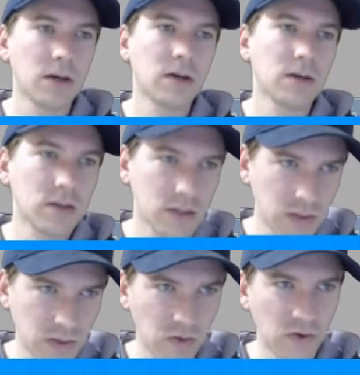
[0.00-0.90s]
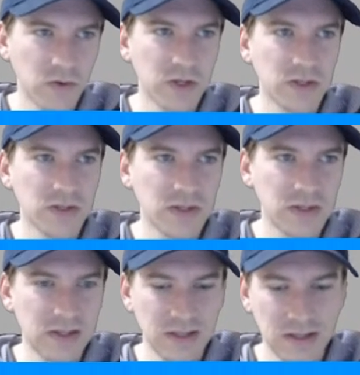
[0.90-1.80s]
Scroll wheel.
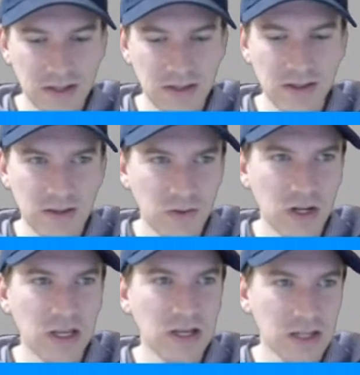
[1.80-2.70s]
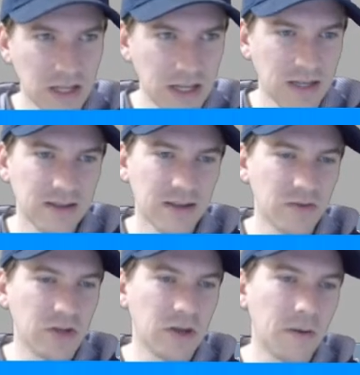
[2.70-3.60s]
Click. There we go.